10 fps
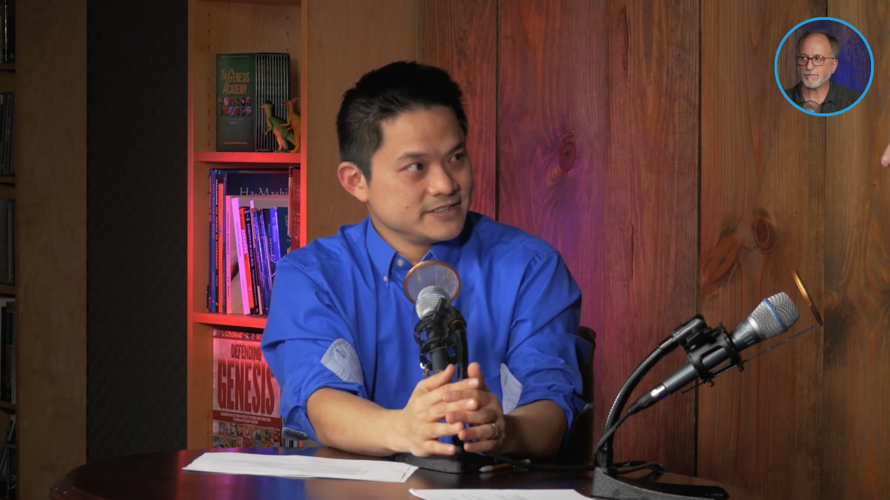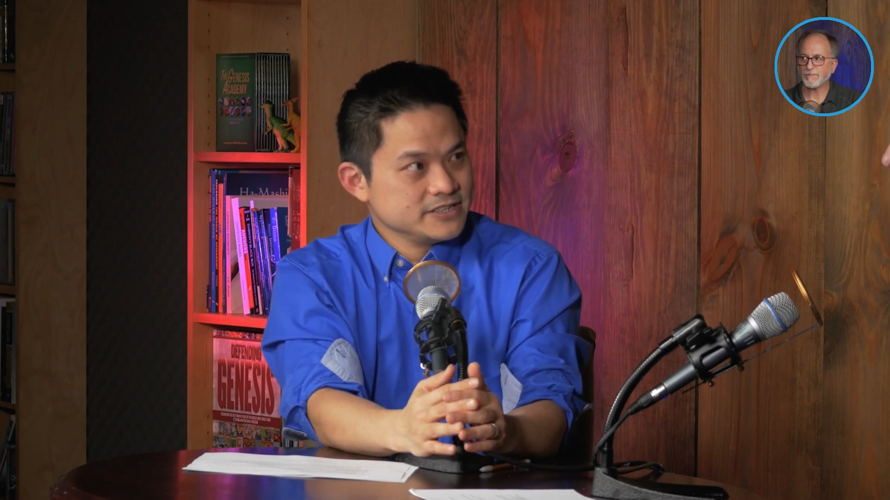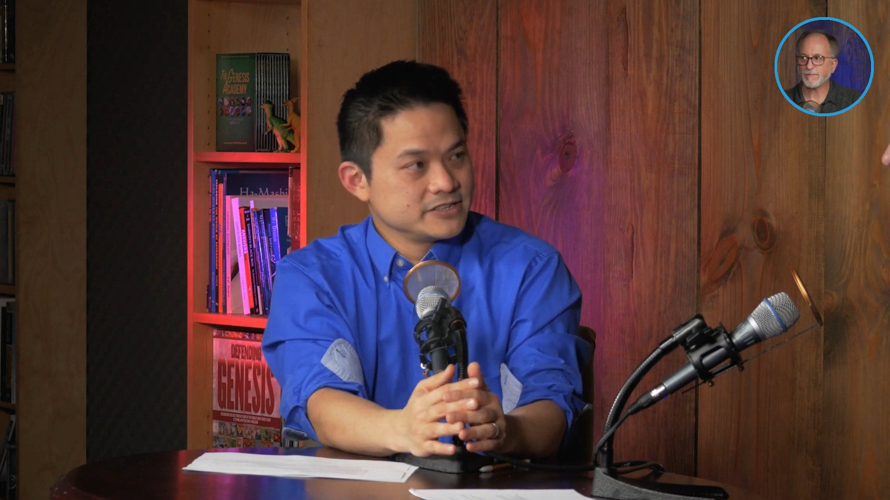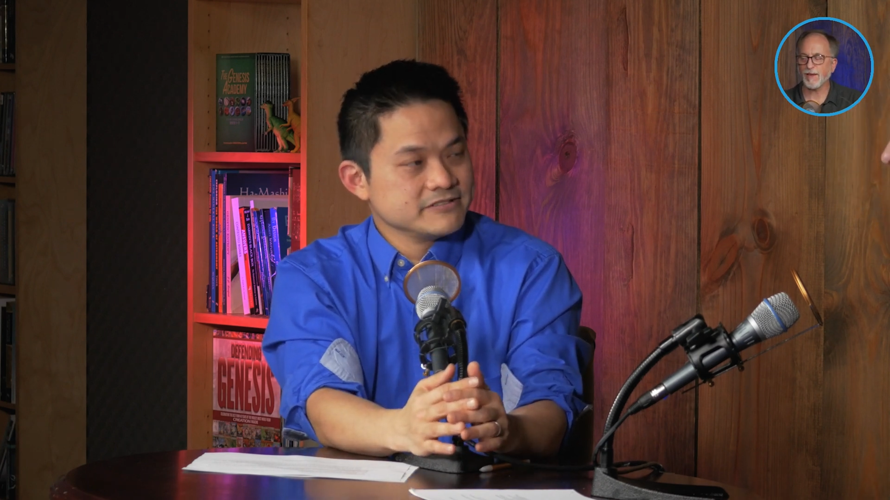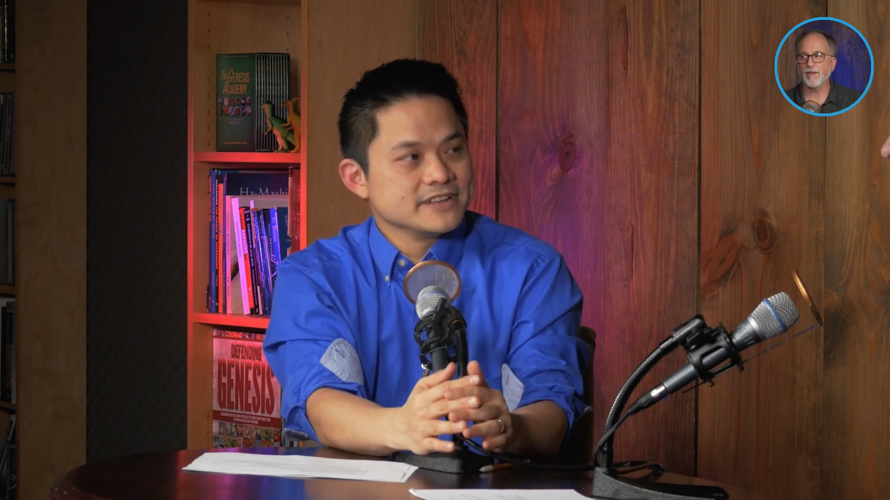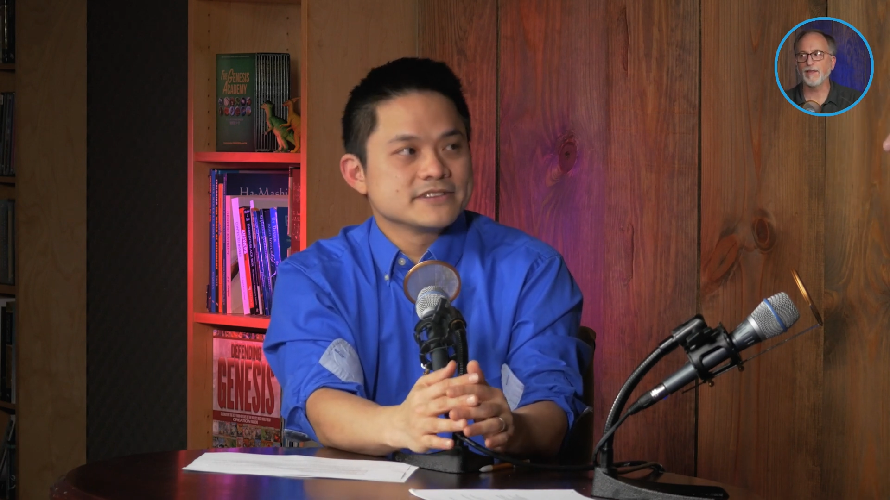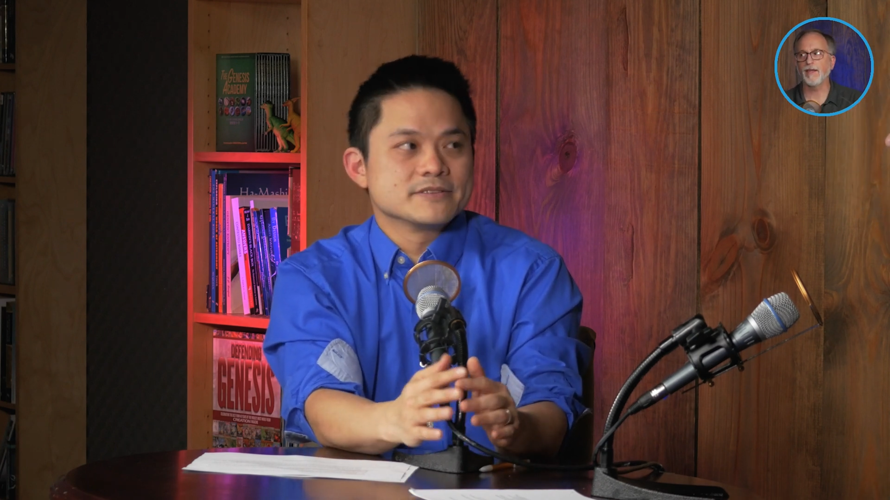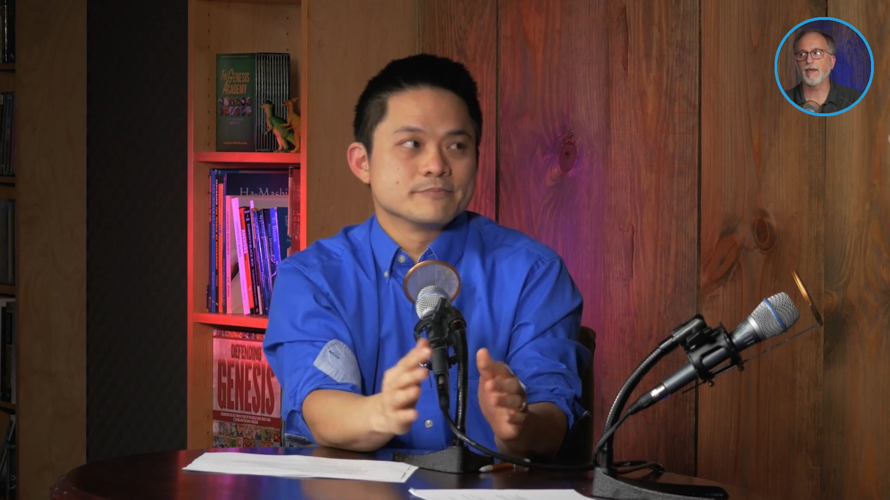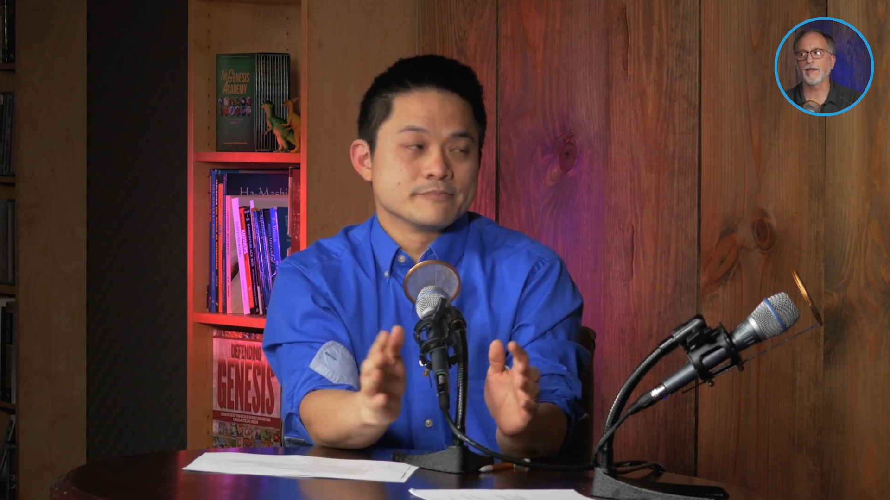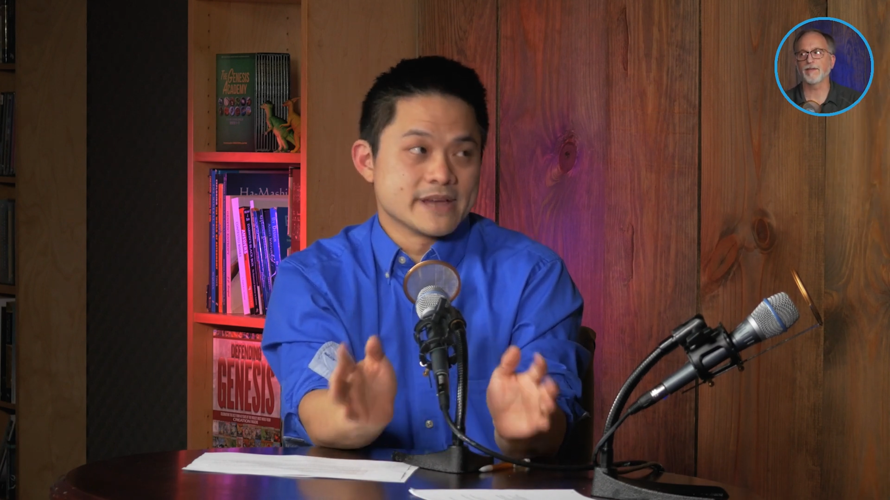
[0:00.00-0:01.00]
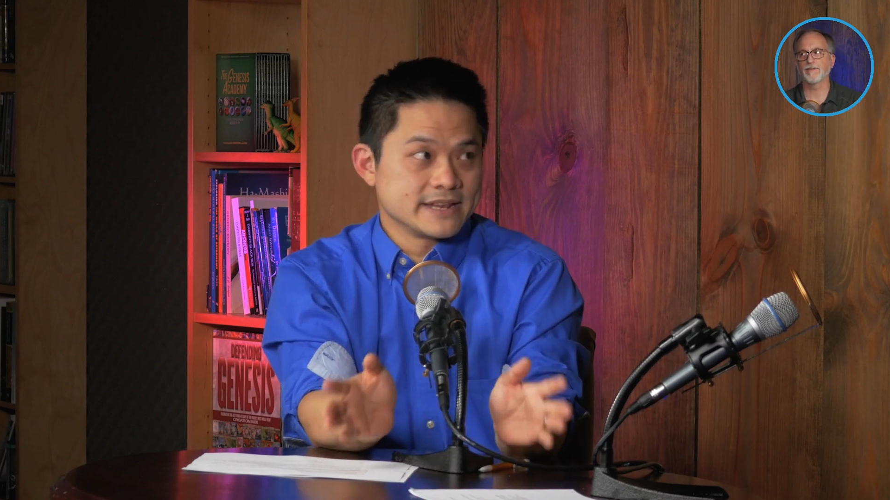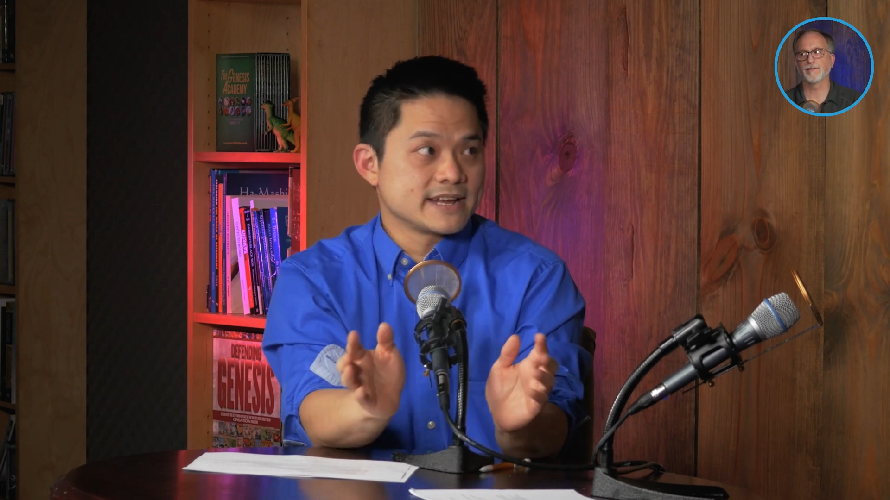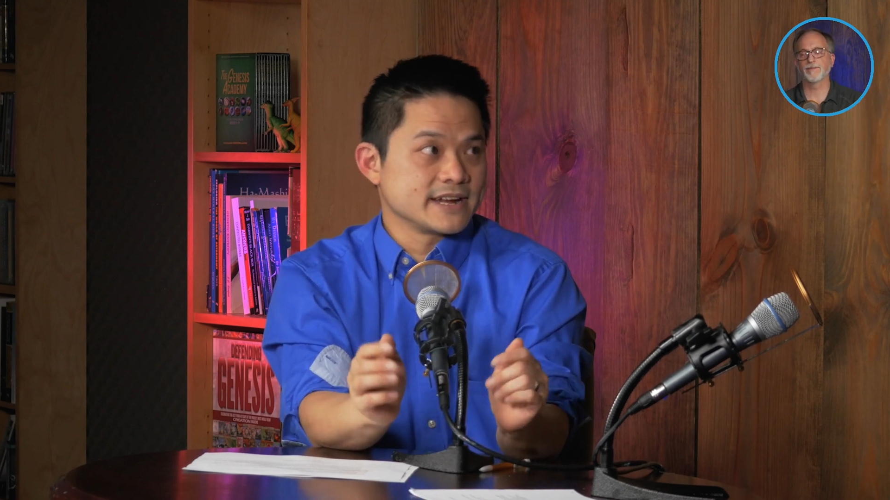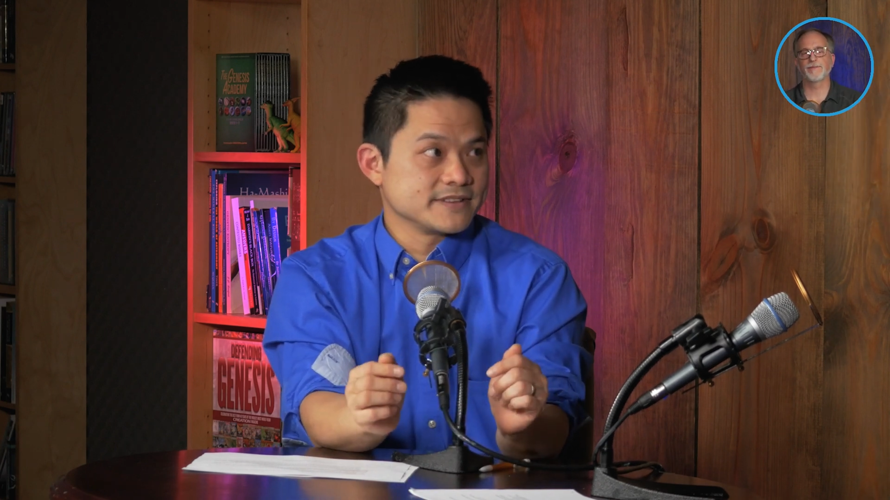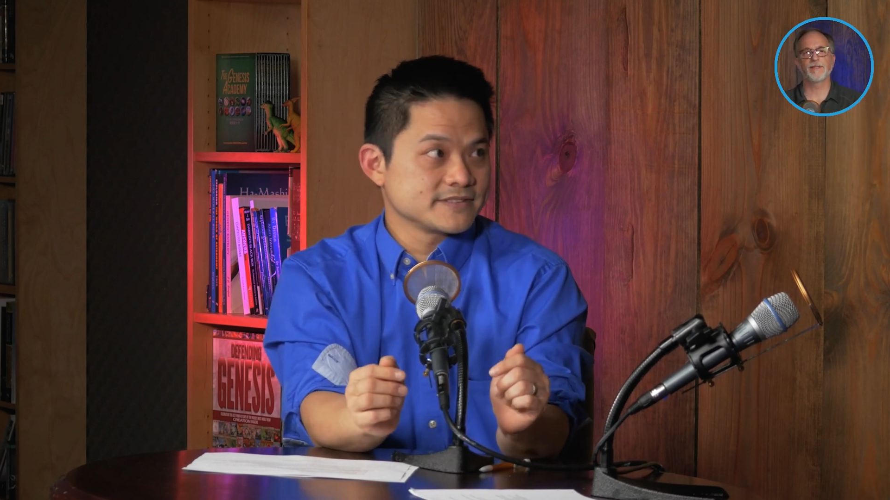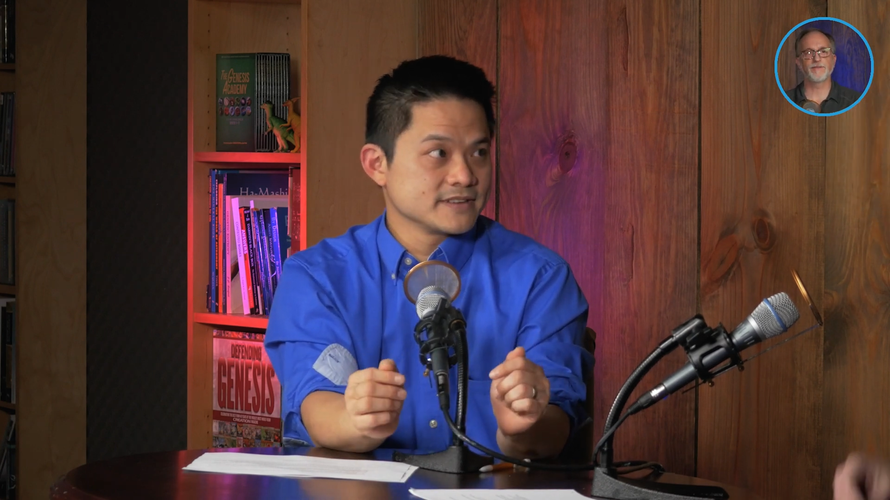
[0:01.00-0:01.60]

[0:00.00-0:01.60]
equate yes, many kinds.